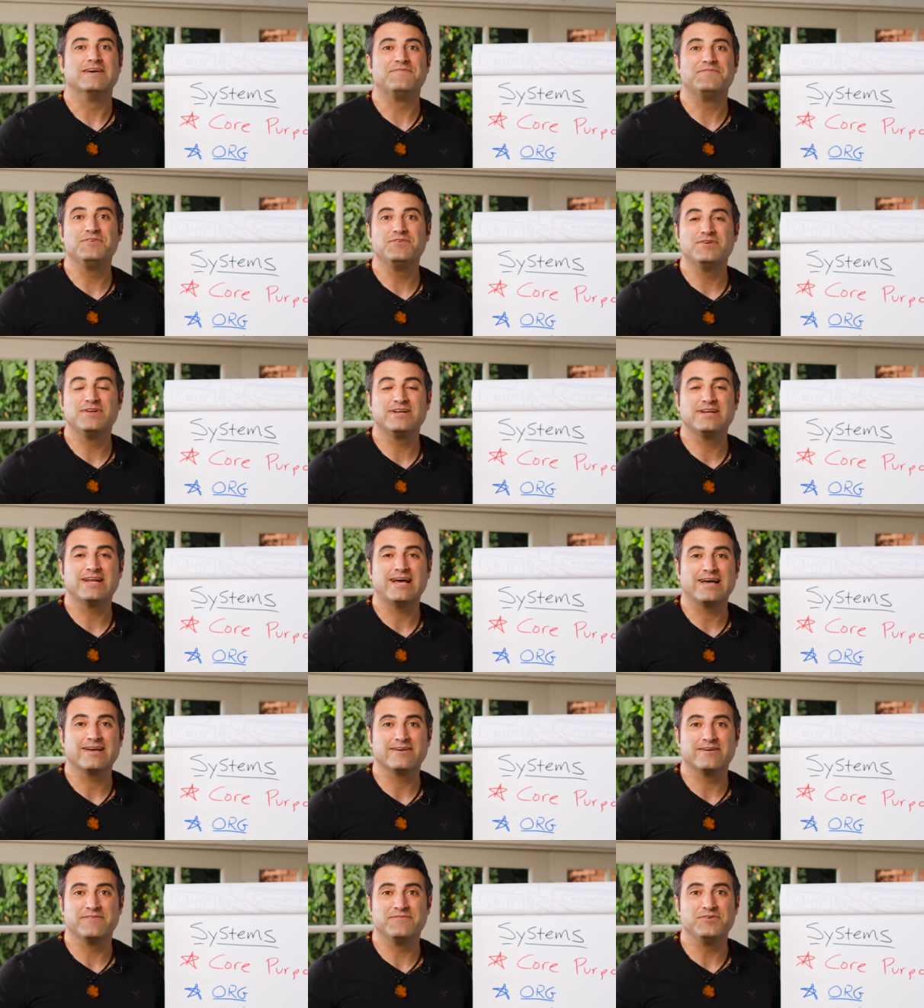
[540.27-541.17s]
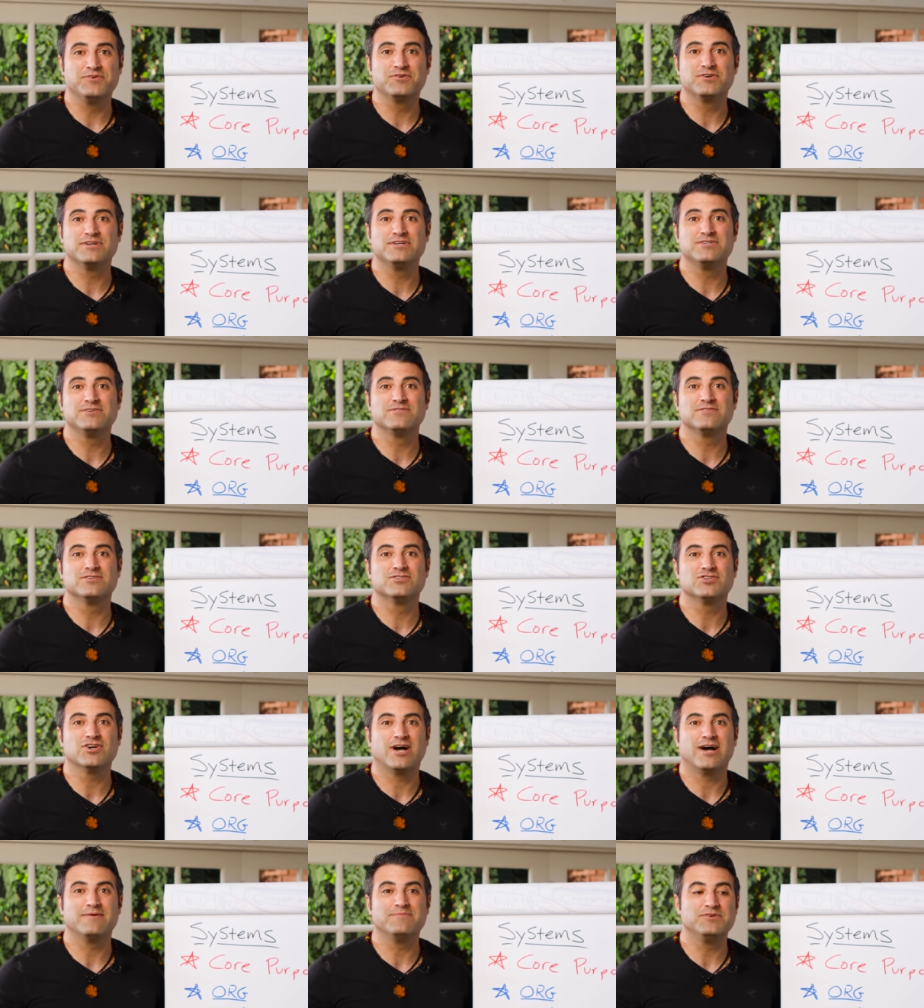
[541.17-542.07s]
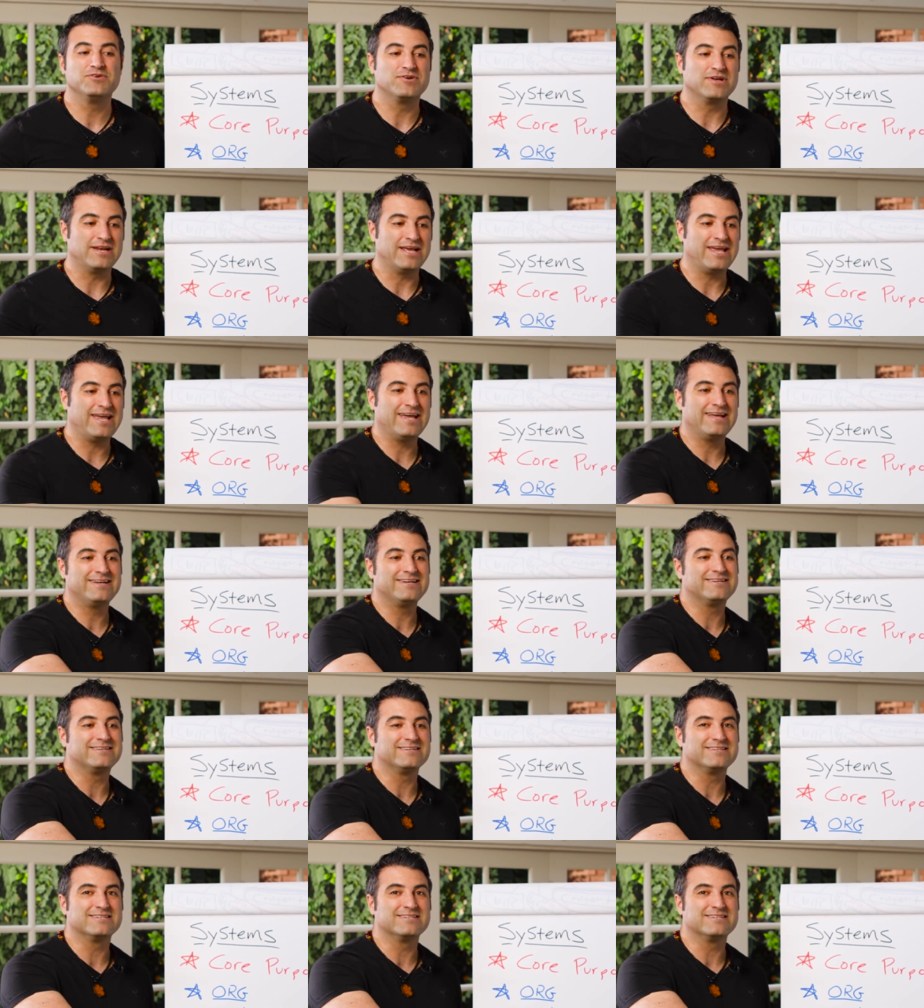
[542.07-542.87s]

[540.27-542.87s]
If you didn't, if you couldn't do the job, you could hand it